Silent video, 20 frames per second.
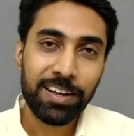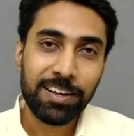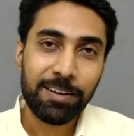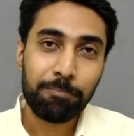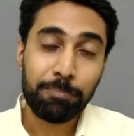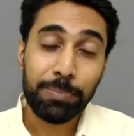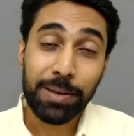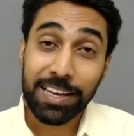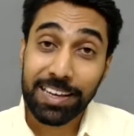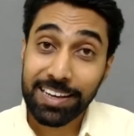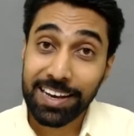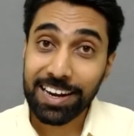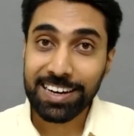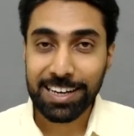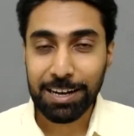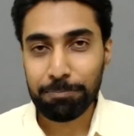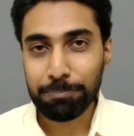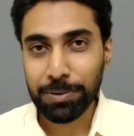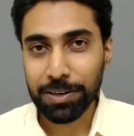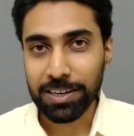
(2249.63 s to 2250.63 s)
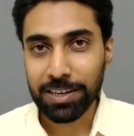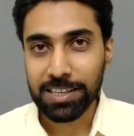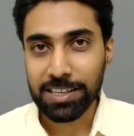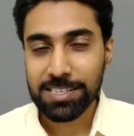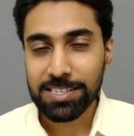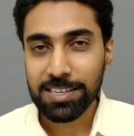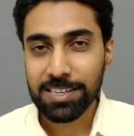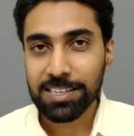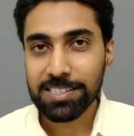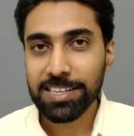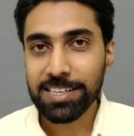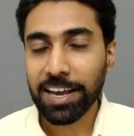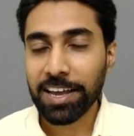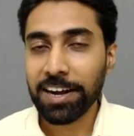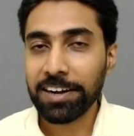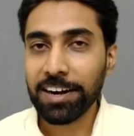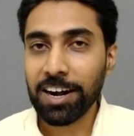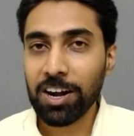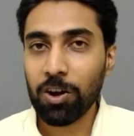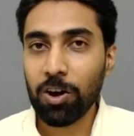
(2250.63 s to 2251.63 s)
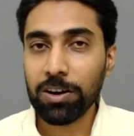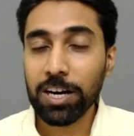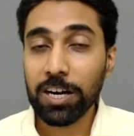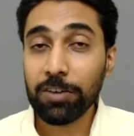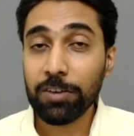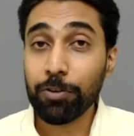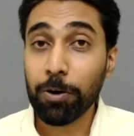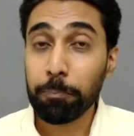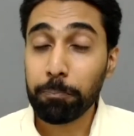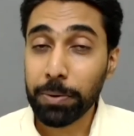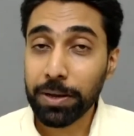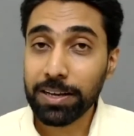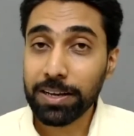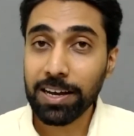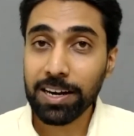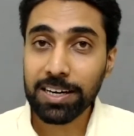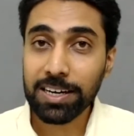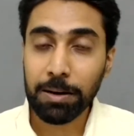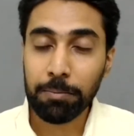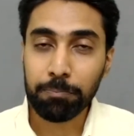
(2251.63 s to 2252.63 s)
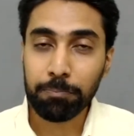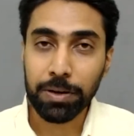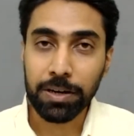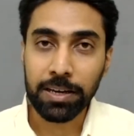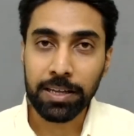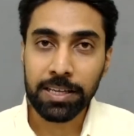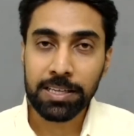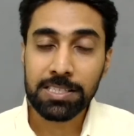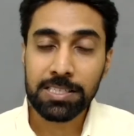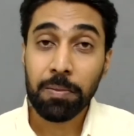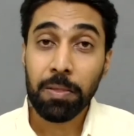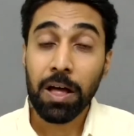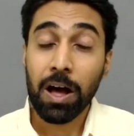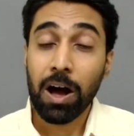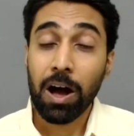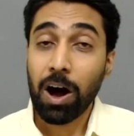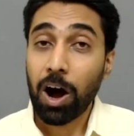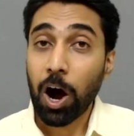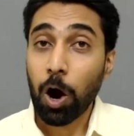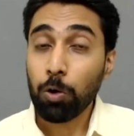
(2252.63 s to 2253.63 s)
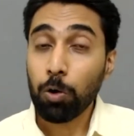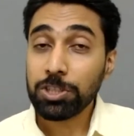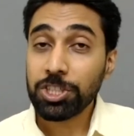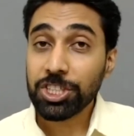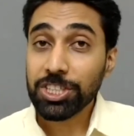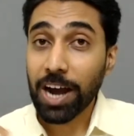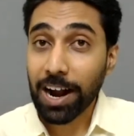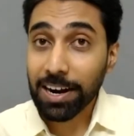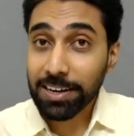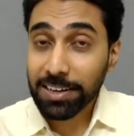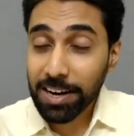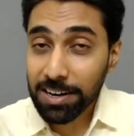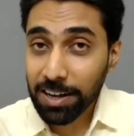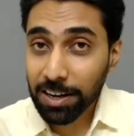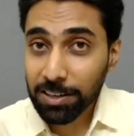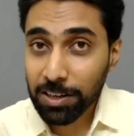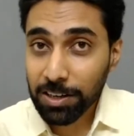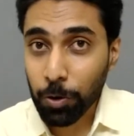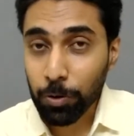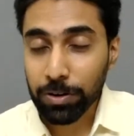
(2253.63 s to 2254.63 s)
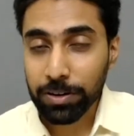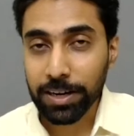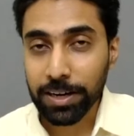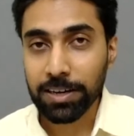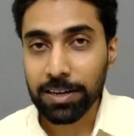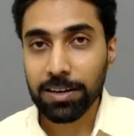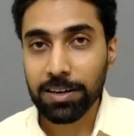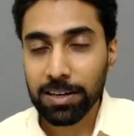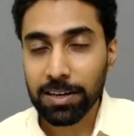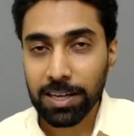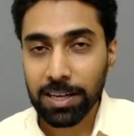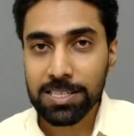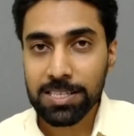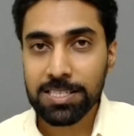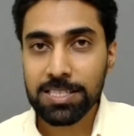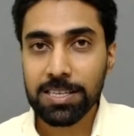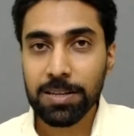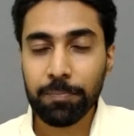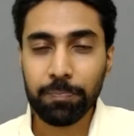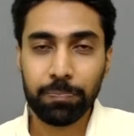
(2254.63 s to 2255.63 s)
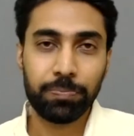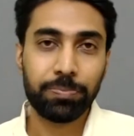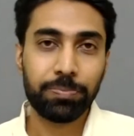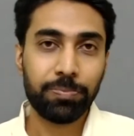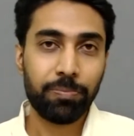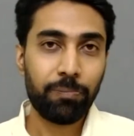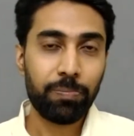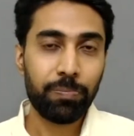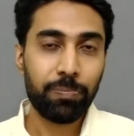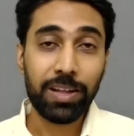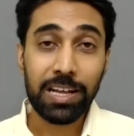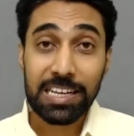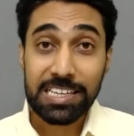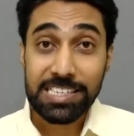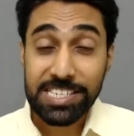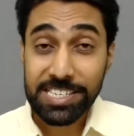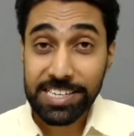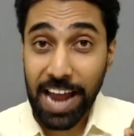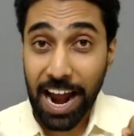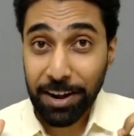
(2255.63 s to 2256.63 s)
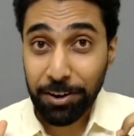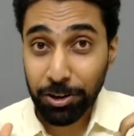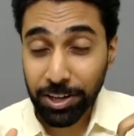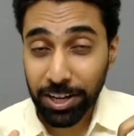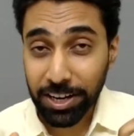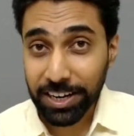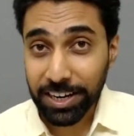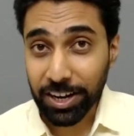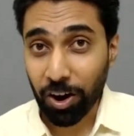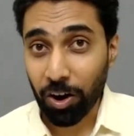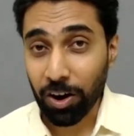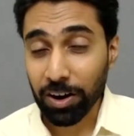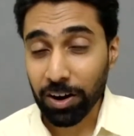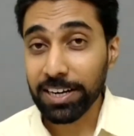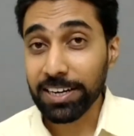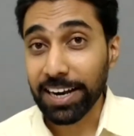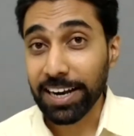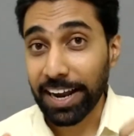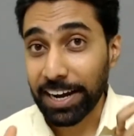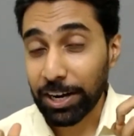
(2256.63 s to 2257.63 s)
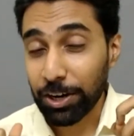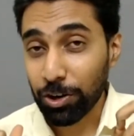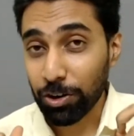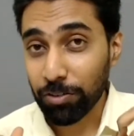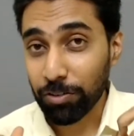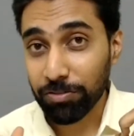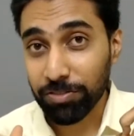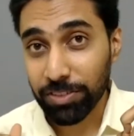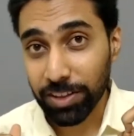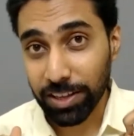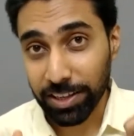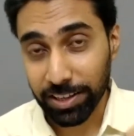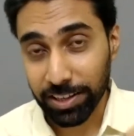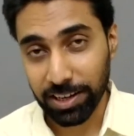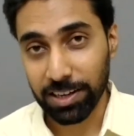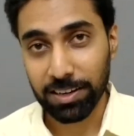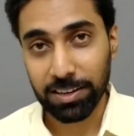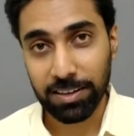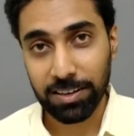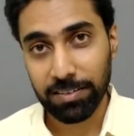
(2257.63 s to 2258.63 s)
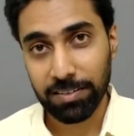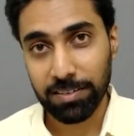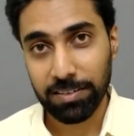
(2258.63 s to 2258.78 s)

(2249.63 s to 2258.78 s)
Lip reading: bigger companies, secretarial audit for bigger companies, how chartered accountant does statutory audit end of the year